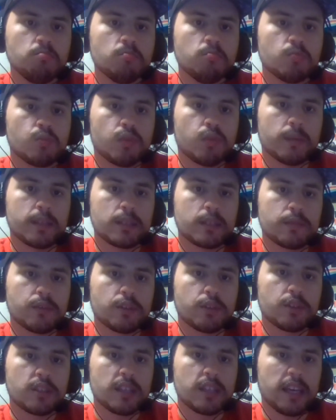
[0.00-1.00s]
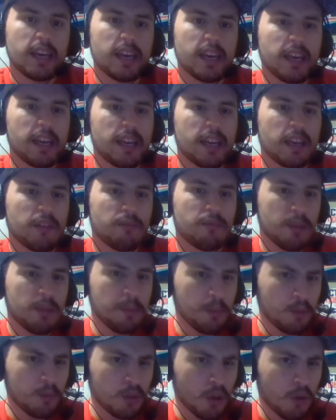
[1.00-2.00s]
pretty much Viernes. And if
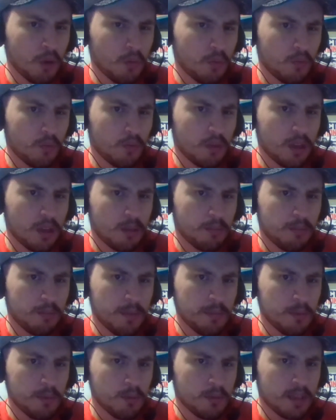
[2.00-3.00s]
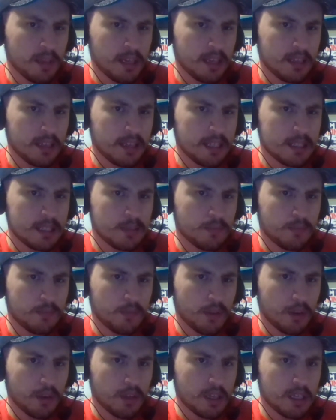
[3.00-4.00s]
people don't, and people think that
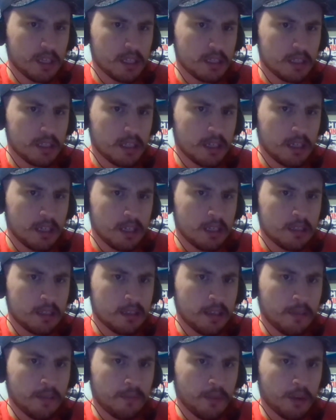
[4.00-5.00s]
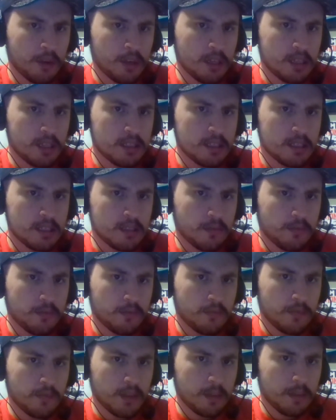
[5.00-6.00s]
Viernes is a
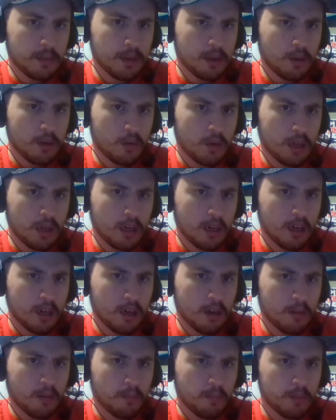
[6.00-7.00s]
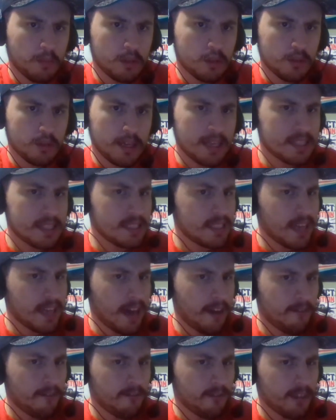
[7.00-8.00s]
female, did you guys
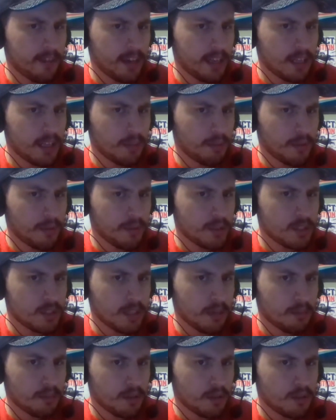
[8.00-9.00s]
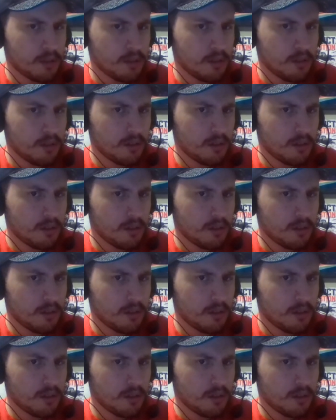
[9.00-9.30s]
not read the previous chapters?